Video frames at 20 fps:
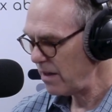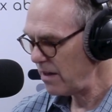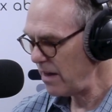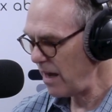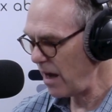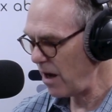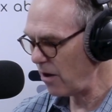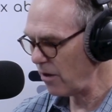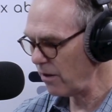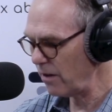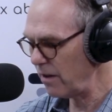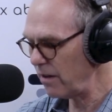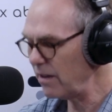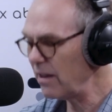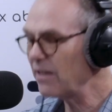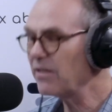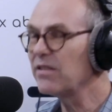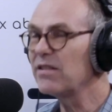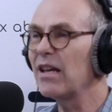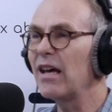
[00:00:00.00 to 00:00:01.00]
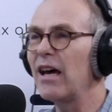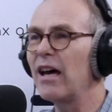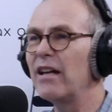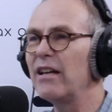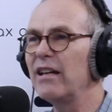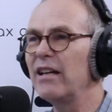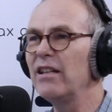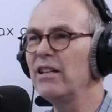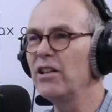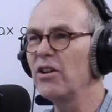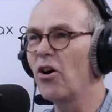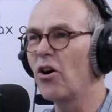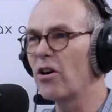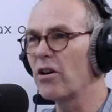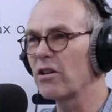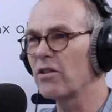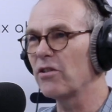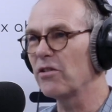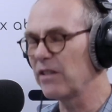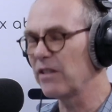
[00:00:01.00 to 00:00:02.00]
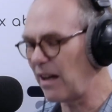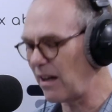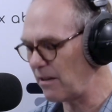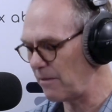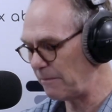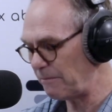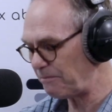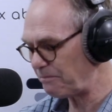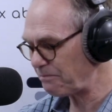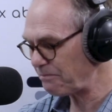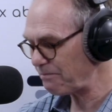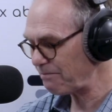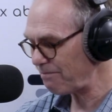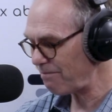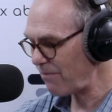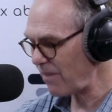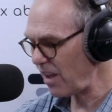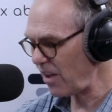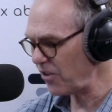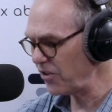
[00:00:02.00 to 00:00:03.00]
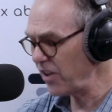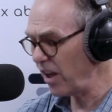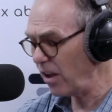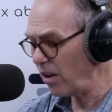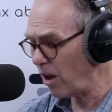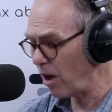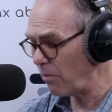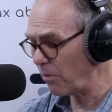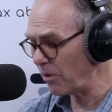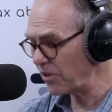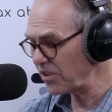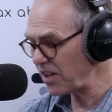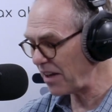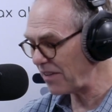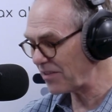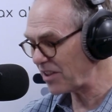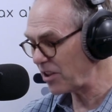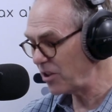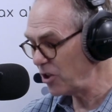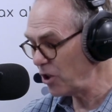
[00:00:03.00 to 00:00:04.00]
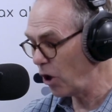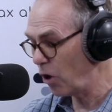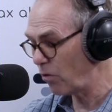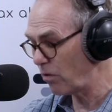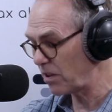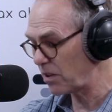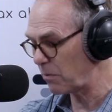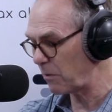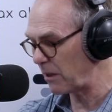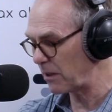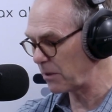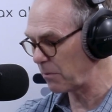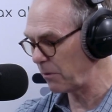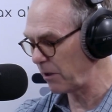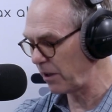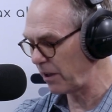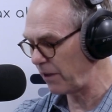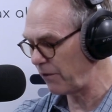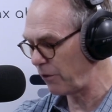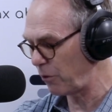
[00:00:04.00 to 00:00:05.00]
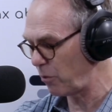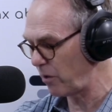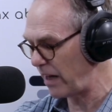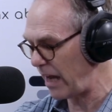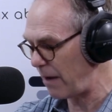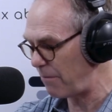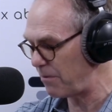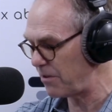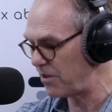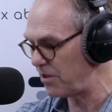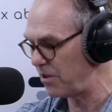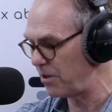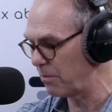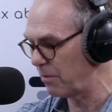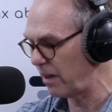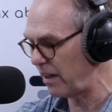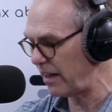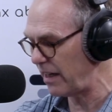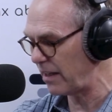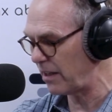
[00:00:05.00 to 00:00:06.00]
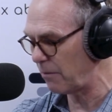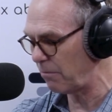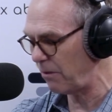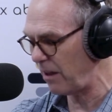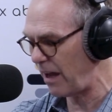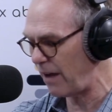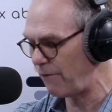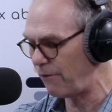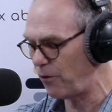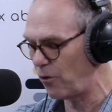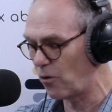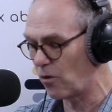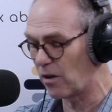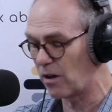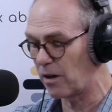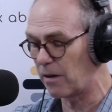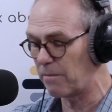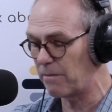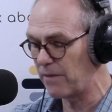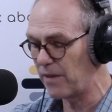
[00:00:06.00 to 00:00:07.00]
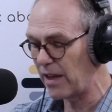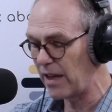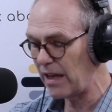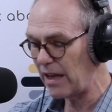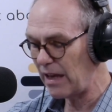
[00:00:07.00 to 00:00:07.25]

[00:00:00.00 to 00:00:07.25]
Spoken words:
Now, they said in the article that Zelle almost has no responsibility for what happens to your money on the platform.